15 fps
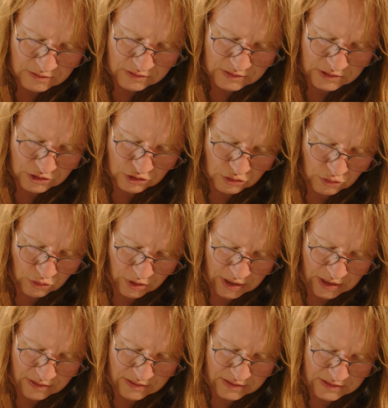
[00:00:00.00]
such a
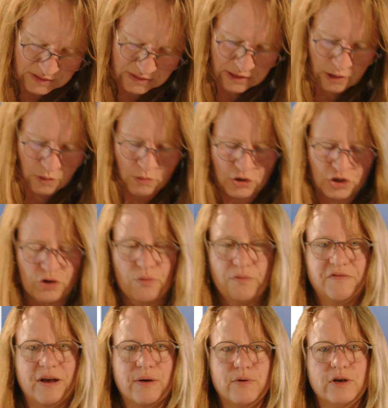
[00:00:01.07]
coil that's now shown
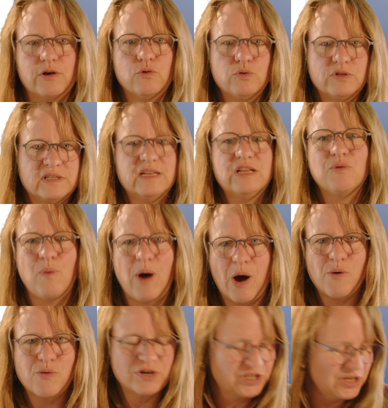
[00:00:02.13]
very loosely
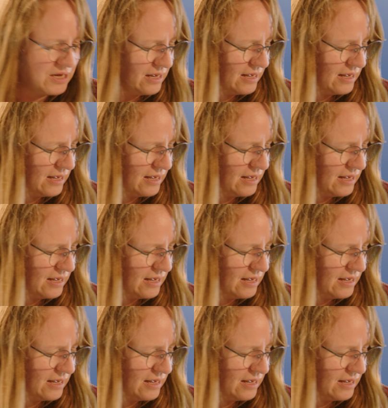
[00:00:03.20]
wound,